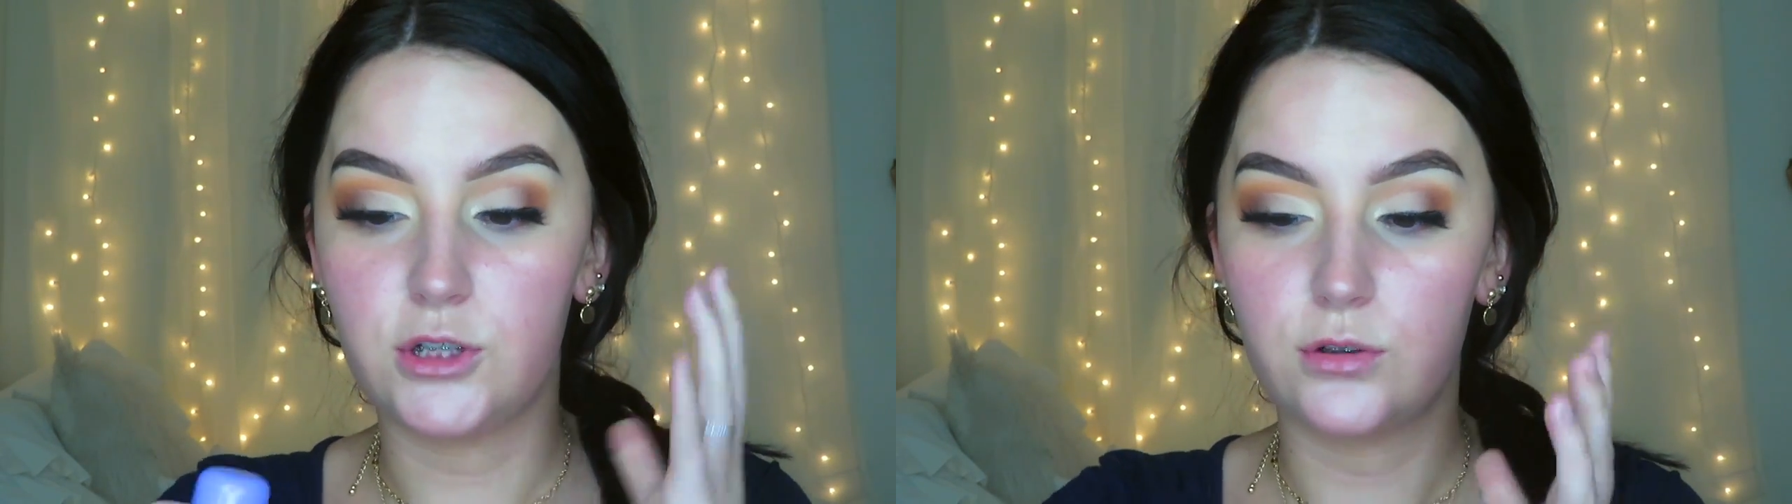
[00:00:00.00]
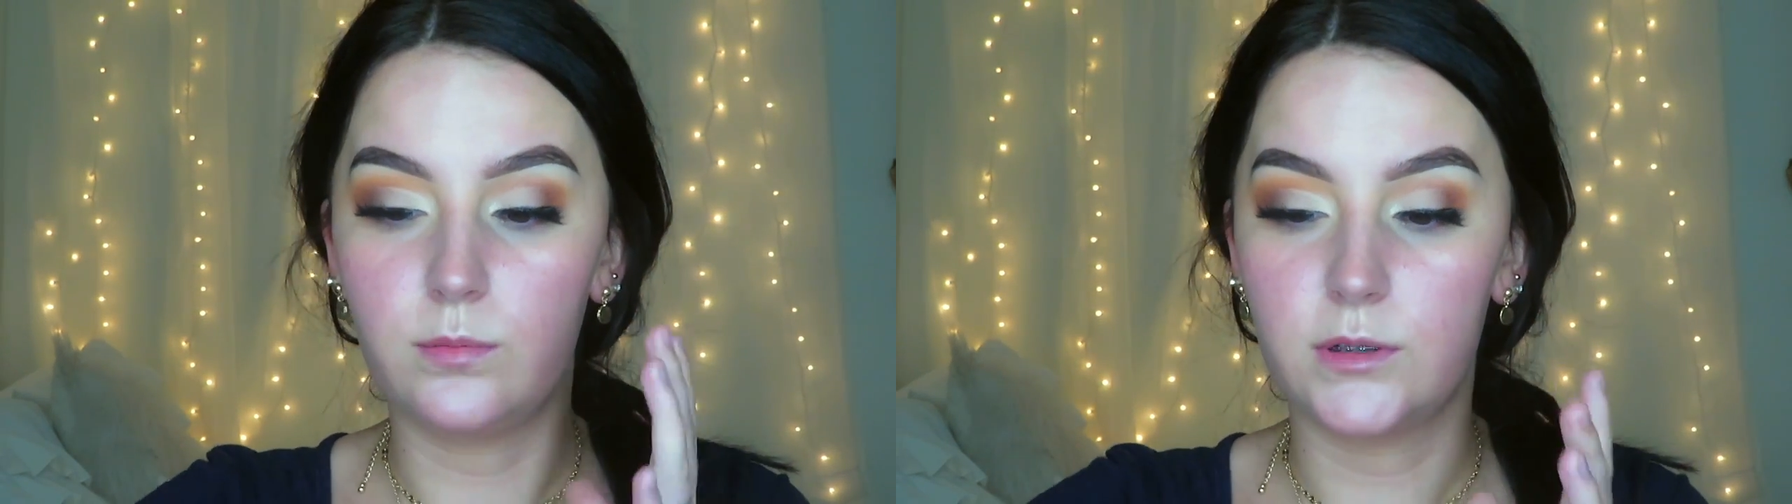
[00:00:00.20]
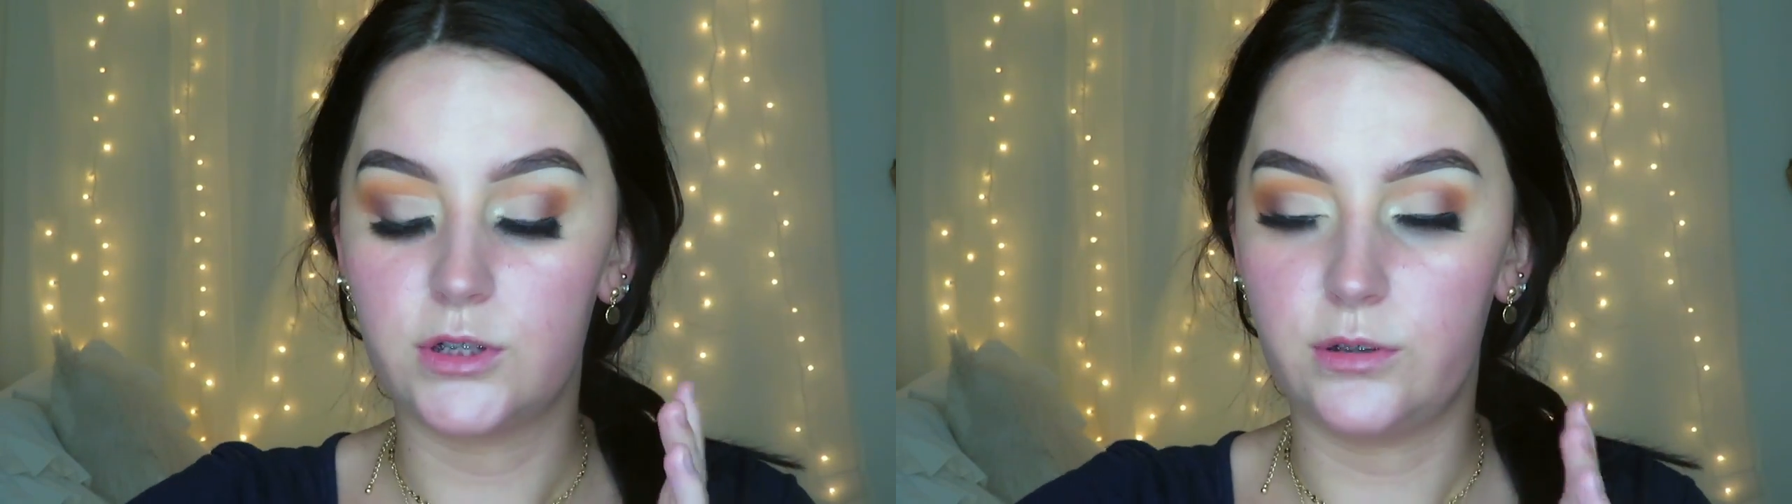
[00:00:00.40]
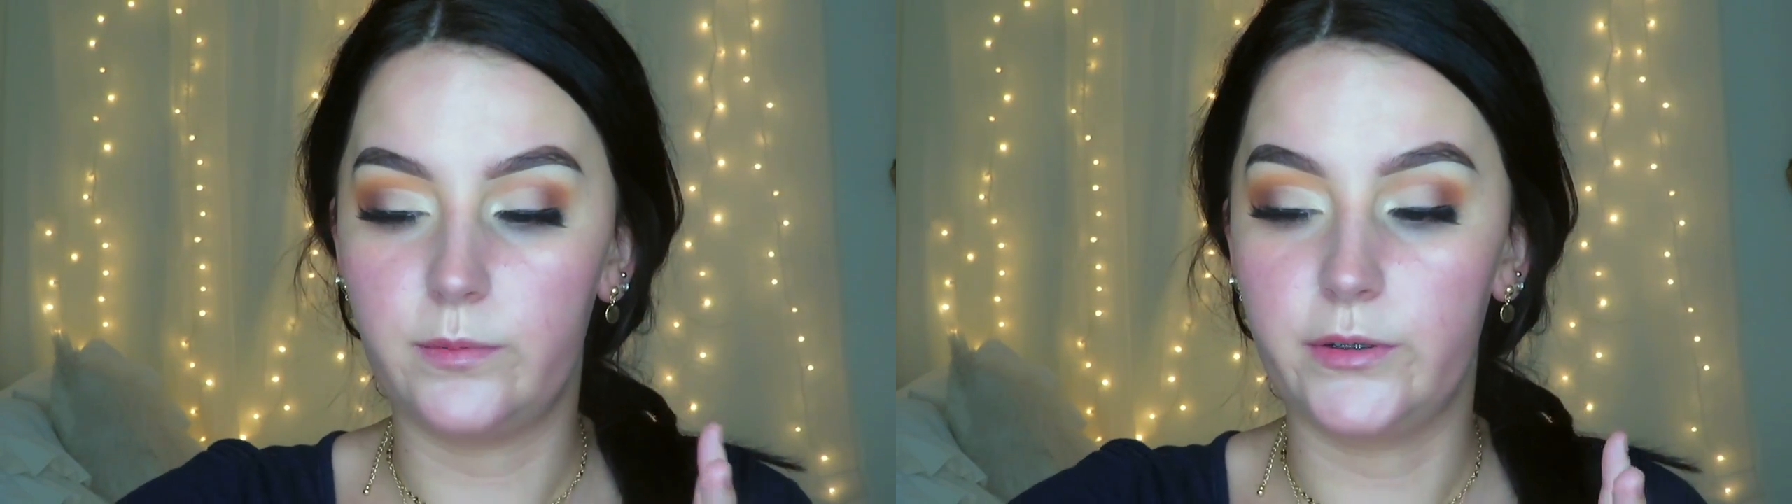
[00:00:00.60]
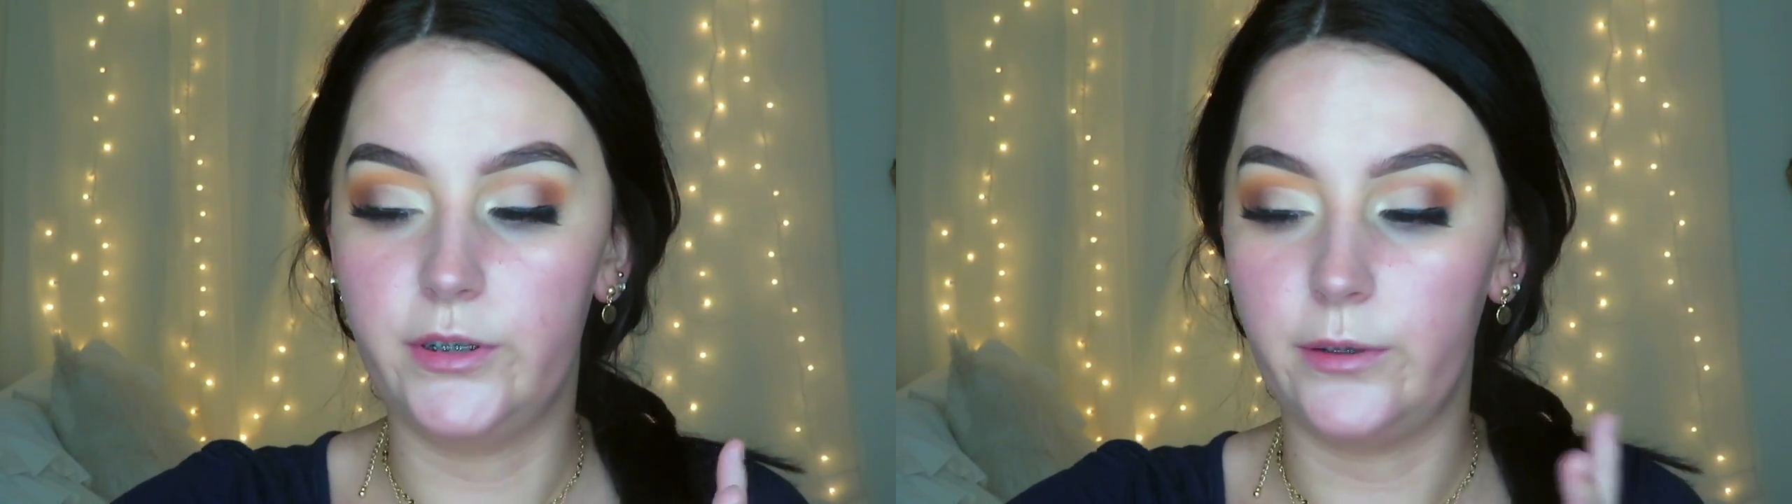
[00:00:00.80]
super,
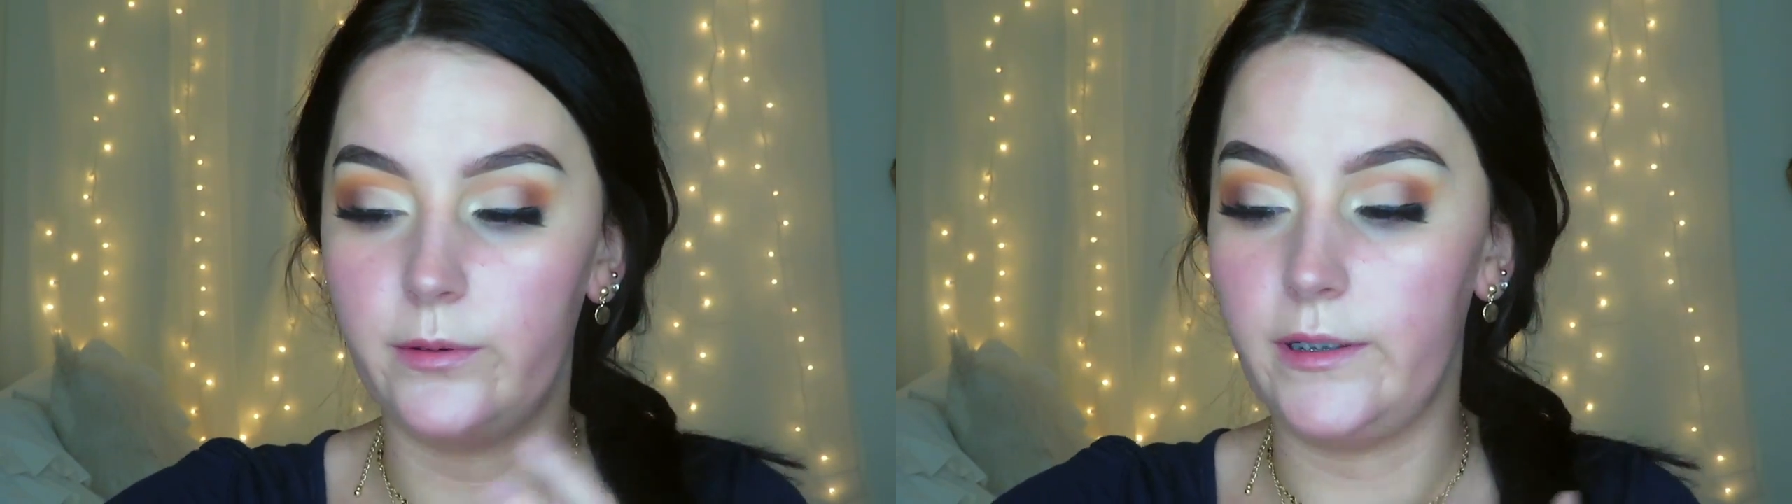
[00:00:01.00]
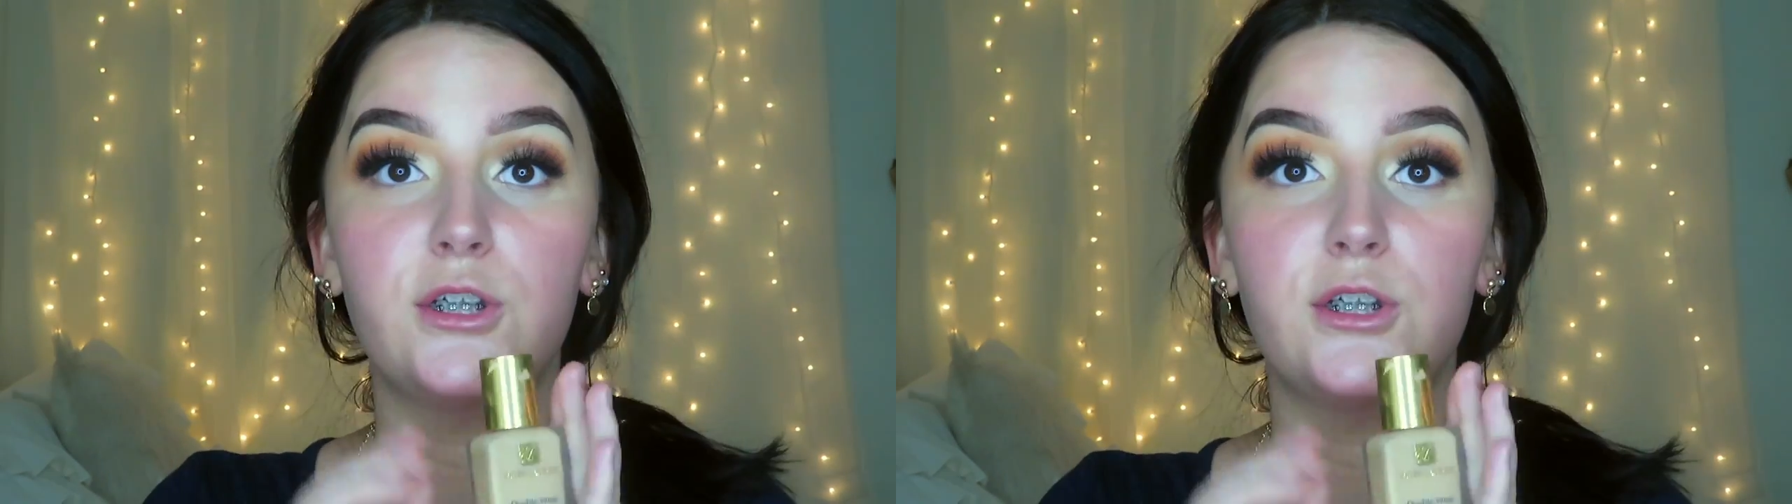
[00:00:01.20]
super dewy.